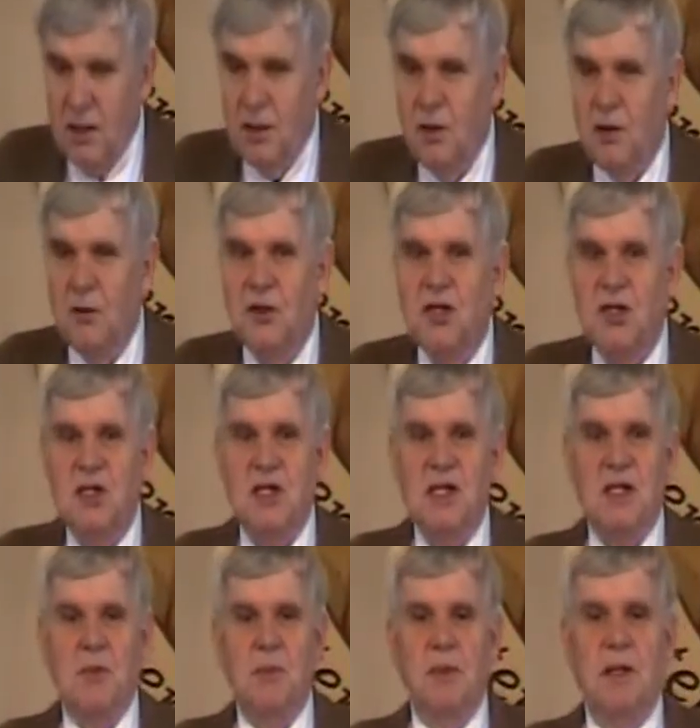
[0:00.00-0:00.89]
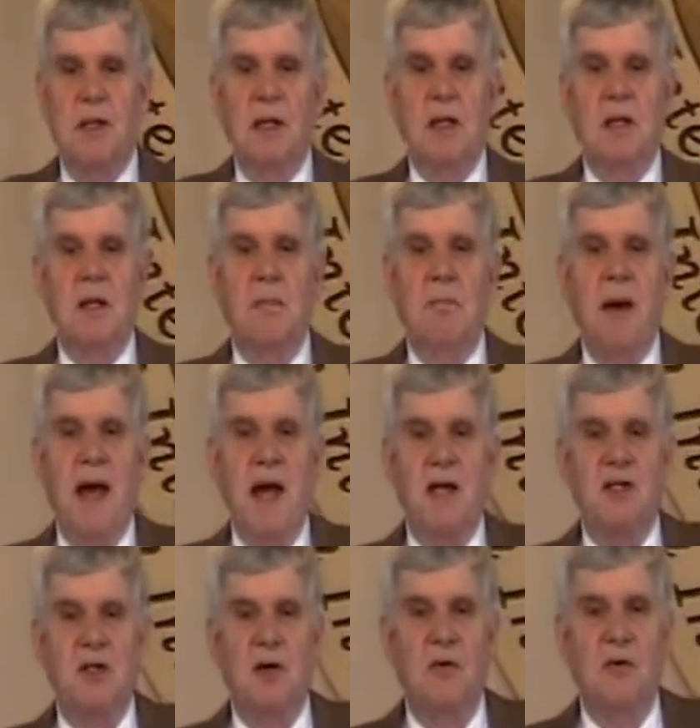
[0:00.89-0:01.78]
You know, just as we did in the
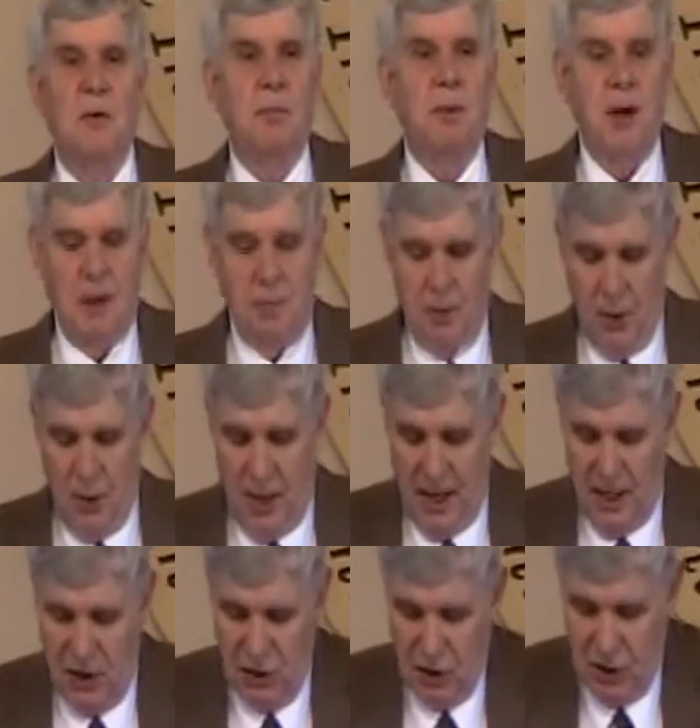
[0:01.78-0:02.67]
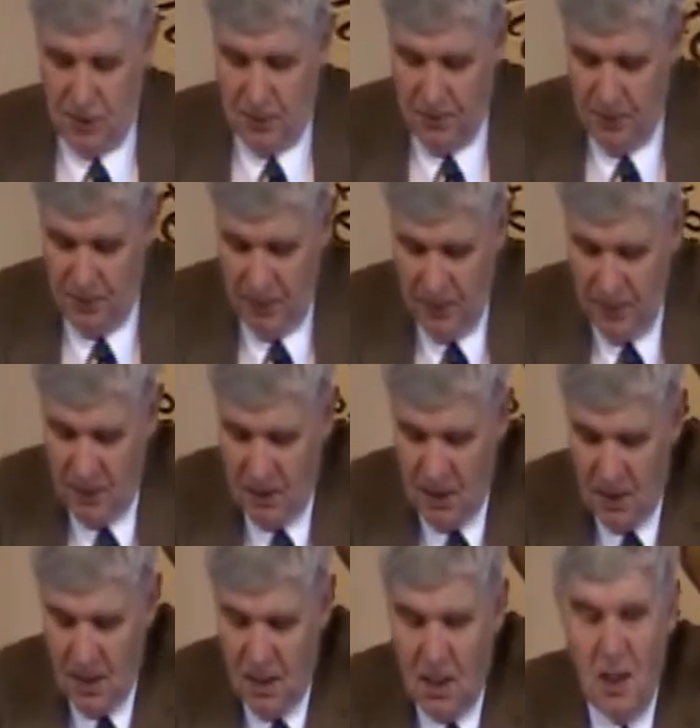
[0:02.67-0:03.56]
Passover preparation,
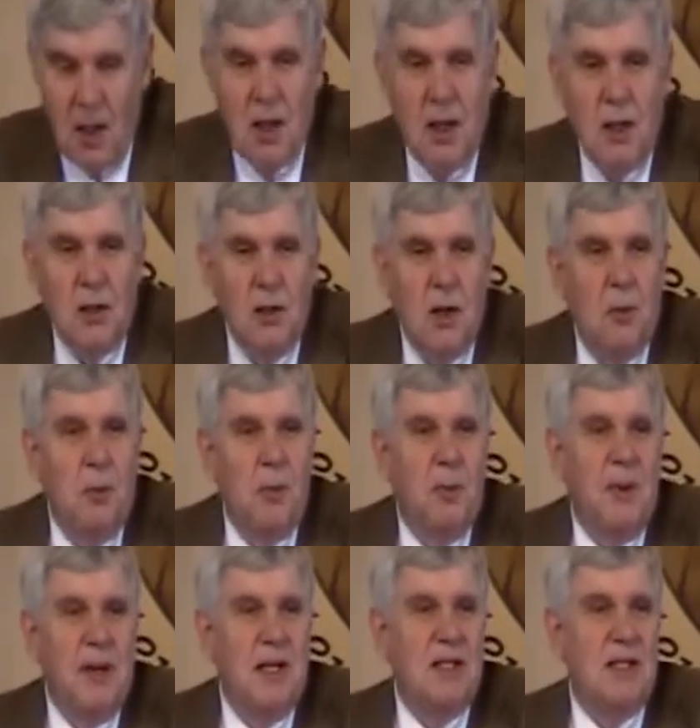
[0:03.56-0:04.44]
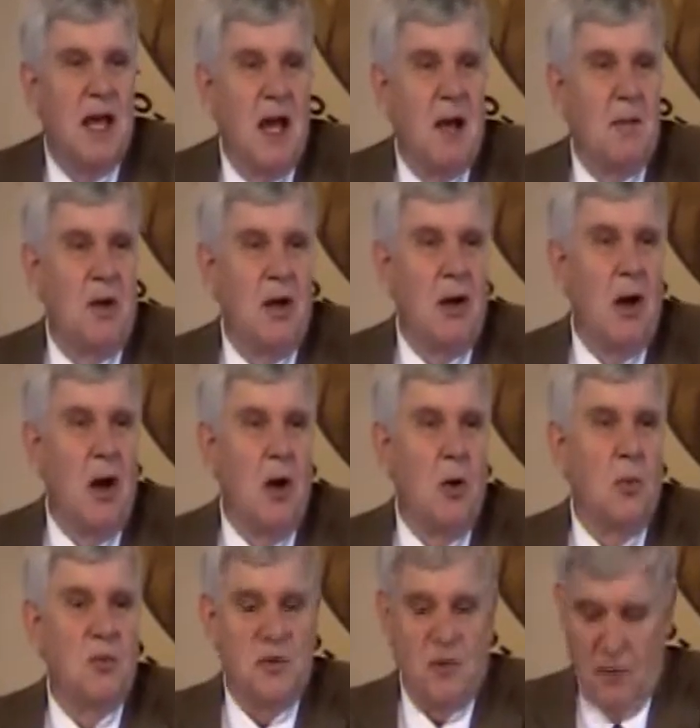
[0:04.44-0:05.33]
you know, when we examine our
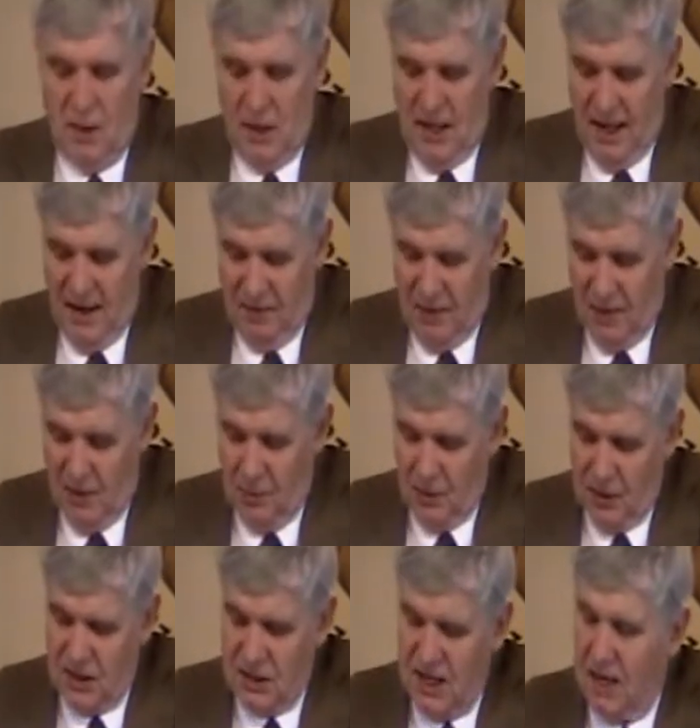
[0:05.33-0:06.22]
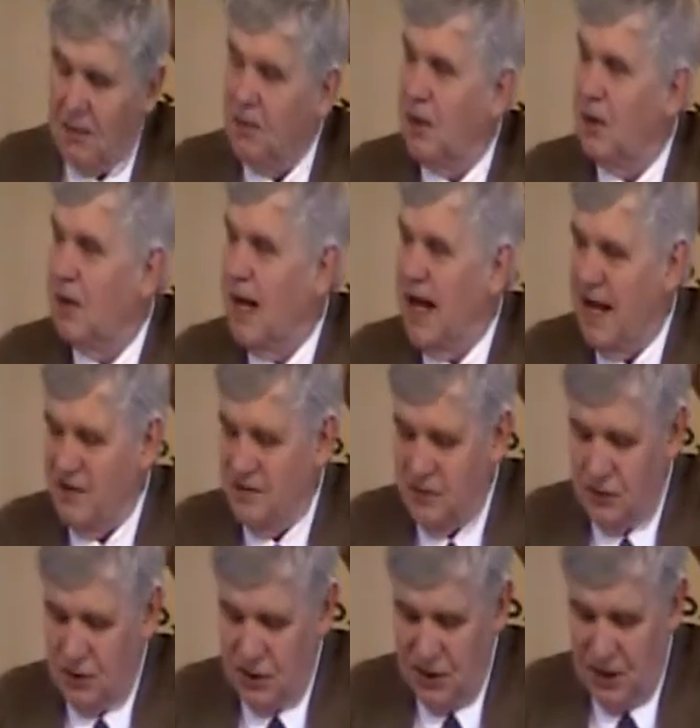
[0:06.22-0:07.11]
homes for leavening, we examine our
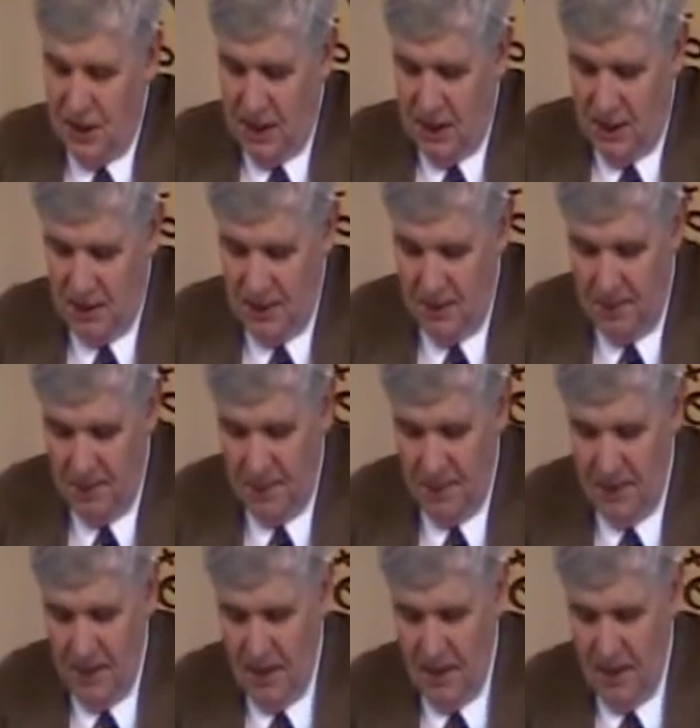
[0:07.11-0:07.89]
lives for sin.